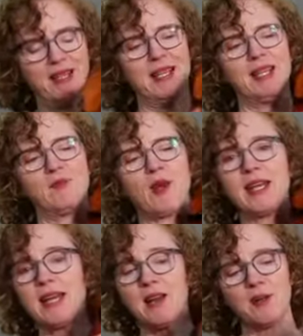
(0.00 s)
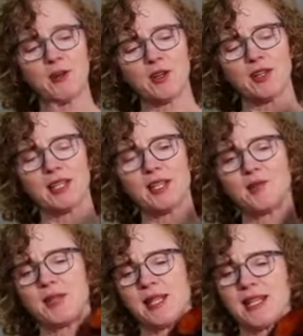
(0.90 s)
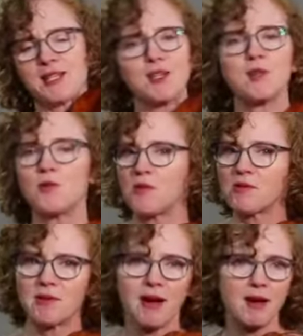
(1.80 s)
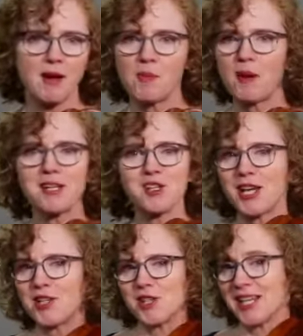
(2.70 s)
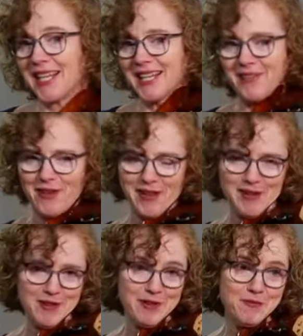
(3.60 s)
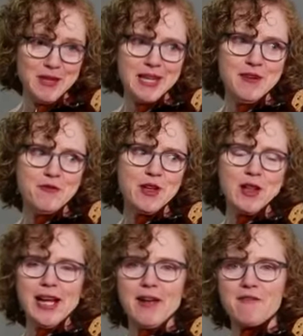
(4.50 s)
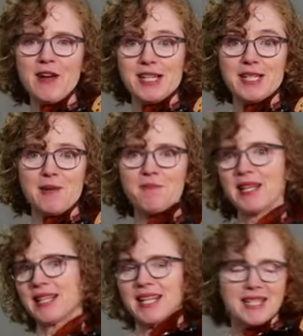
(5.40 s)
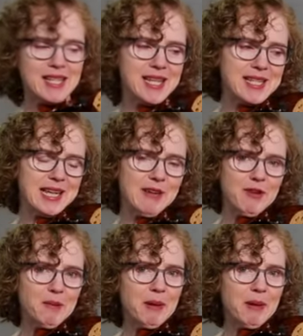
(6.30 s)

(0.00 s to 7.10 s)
And right now I'm currently using this, and who knows, I might change again if I feel like I find something that's even